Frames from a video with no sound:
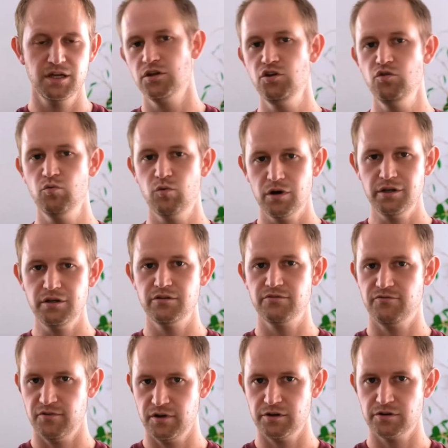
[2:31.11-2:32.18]
You want your
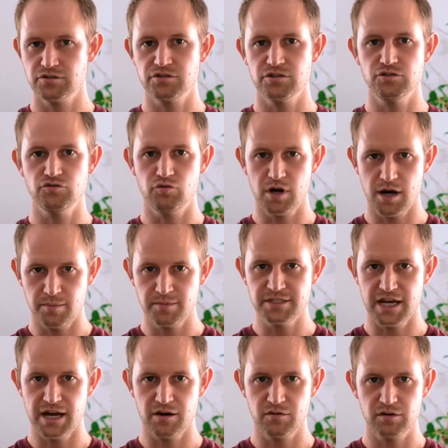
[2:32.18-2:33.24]
fingers to drop
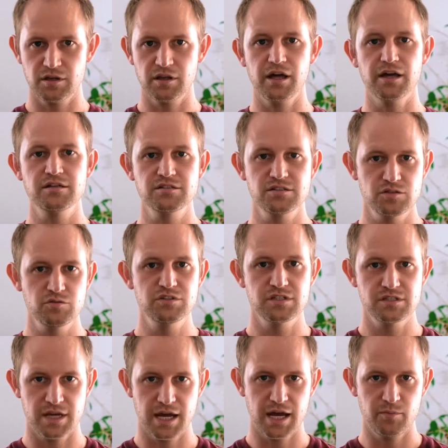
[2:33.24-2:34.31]
down like Zeus's
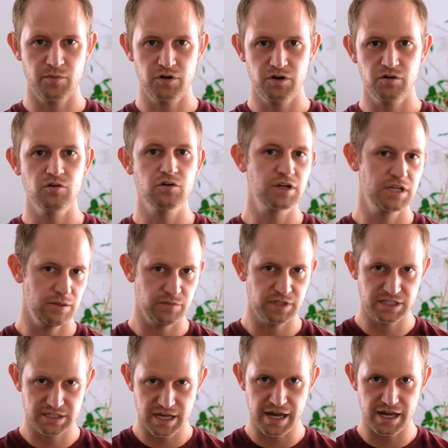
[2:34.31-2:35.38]
hammer or
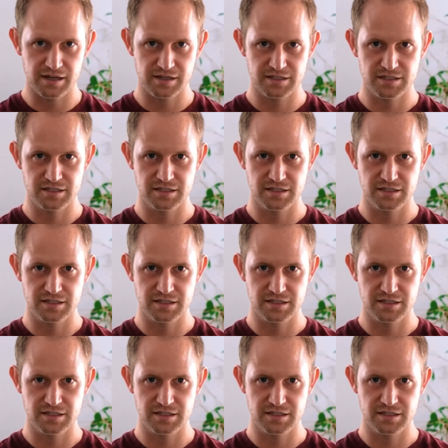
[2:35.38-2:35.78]
Gimli's axe.